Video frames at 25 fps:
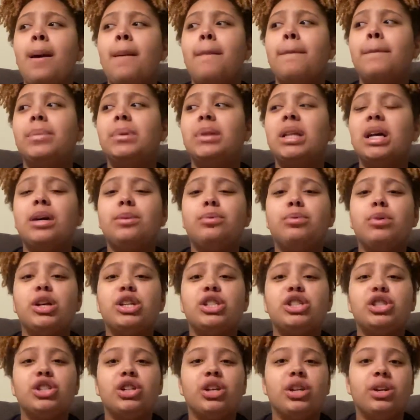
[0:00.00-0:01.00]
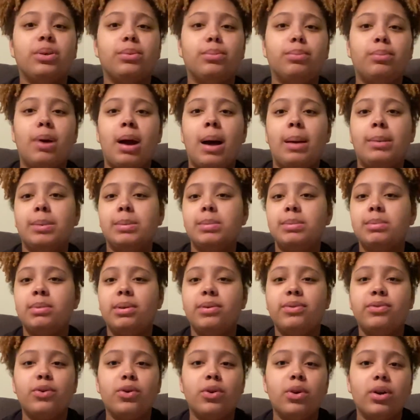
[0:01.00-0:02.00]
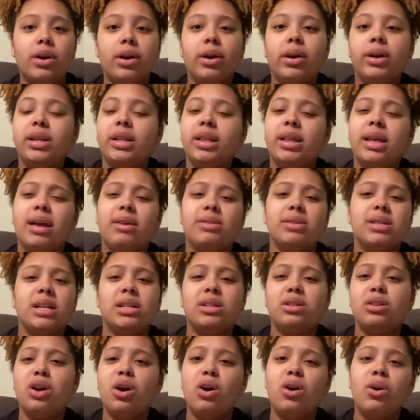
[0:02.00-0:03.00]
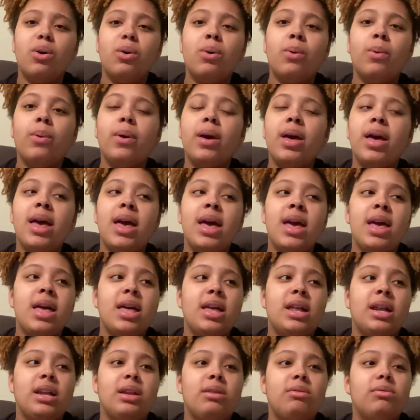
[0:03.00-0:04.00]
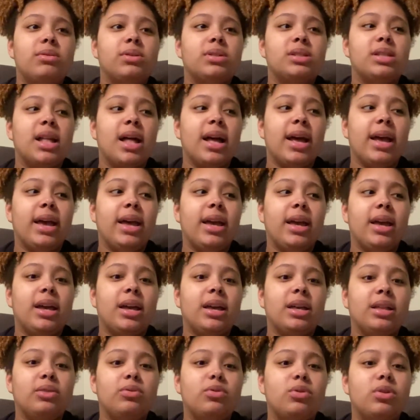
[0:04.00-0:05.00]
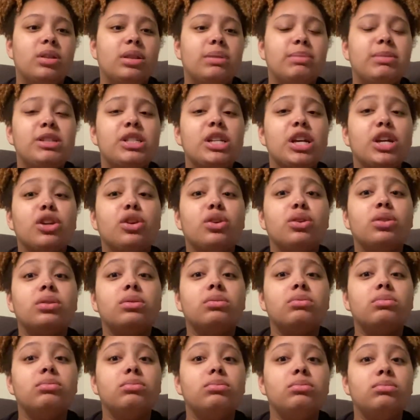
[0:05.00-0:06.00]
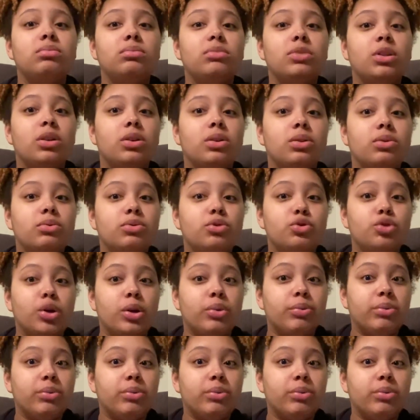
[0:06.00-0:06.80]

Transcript: blood pressure problems before, and I was like, no. And he was like, well, let me check your joint